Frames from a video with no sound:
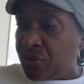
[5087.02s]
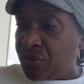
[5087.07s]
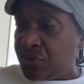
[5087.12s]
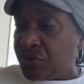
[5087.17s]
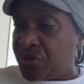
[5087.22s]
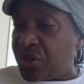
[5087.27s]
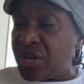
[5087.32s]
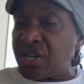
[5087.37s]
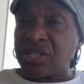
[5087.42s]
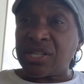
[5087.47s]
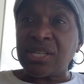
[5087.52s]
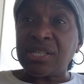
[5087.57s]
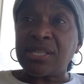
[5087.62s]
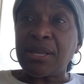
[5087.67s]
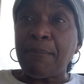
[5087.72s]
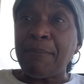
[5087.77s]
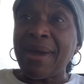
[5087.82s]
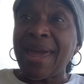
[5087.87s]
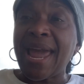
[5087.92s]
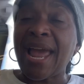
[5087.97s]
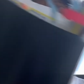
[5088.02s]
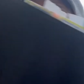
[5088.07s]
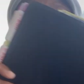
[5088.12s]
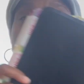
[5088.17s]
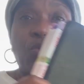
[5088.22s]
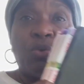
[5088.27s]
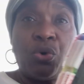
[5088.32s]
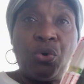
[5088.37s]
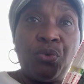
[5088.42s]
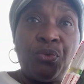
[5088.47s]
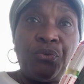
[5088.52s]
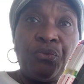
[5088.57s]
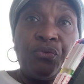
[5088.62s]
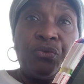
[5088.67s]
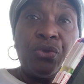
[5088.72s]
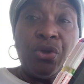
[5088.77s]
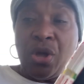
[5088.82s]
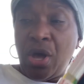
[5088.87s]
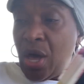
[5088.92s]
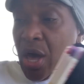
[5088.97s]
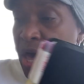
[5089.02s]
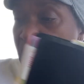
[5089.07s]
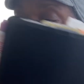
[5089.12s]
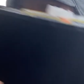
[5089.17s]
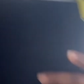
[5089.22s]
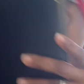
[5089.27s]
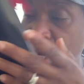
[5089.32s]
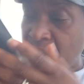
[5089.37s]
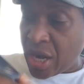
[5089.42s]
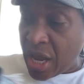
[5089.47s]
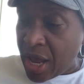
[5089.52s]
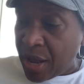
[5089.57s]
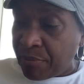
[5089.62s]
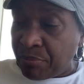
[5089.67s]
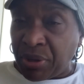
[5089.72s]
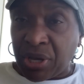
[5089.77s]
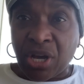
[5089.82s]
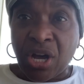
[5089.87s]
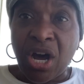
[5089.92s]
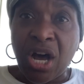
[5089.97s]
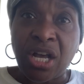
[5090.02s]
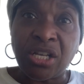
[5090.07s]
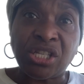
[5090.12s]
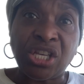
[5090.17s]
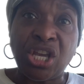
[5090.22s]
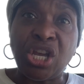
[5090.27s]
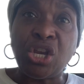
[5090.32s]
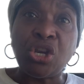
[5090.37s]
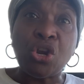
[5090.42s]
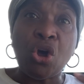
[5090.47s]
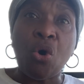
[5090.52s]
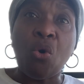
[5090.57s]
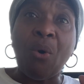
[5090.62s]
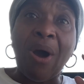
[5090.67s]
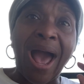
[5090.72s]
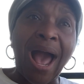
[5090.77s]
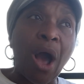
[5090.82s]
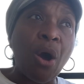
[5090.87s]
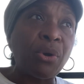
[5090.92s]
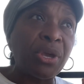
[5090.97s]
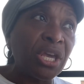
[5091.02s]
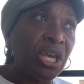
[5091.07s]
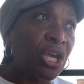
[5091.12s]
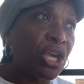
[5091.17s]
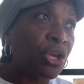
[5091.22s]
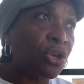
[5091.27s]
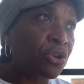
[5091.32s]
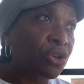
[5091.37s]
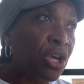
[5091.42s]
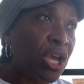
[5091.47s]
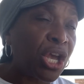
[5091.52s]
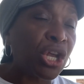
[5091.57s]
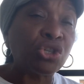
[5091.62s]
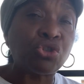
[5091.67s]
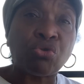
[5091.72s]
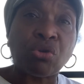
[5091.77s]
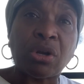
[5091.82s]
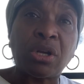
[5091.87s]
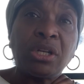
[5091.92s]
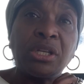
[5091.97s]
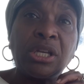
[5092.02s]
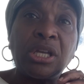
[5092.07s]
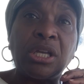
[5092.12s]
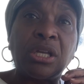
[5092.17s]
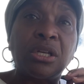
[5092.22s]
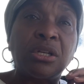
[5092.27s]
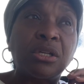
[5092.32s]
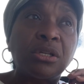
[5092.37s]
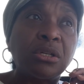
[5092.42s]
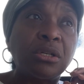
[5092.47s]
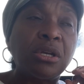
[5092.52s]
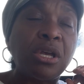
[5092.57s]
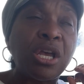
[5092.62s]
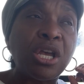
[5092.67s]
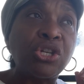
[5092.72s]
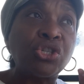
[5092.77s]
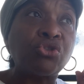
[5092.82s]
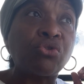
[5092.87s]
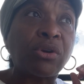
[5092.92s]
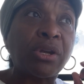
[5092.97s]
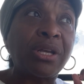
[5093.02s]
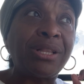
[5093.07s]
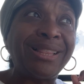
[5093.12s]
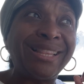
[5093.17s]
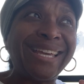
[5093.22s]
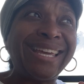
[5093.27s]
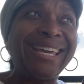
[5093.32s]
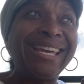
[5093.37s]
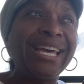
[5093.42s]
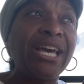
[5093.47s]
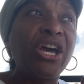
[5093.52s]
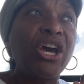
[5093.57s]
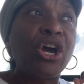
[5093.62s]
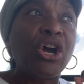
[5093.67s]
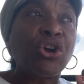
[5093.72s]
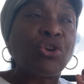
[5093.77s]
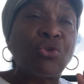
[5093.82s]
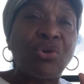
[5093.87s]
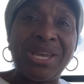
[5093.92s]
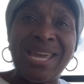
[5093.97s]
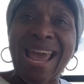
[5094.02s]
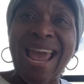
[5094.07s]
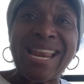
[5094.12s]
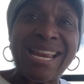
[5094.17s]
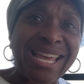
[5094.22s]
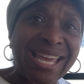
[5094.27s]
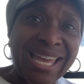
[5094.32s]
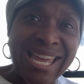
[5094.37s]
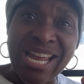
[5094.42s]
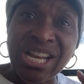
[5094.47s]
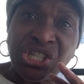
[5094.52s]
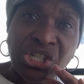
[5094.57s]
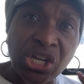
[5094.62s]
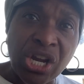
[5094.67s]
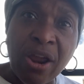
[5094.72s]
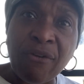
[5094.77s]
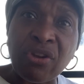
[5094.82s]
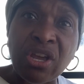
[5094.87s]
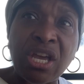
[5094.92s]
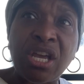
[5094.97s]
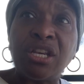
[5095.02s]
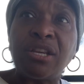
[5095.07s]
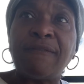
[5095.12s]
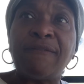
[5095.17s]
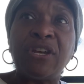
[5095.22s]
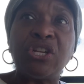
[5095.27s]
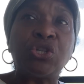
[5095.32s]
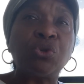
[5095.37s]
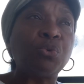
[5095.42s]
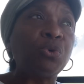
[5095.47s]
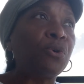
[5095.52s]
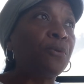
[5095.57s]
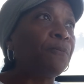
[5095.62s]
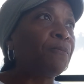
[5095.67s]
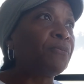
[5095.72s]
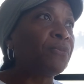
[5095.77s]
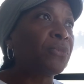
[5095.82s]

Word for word: this is the manual, and and because He know how He intricately intricately created each and every individual,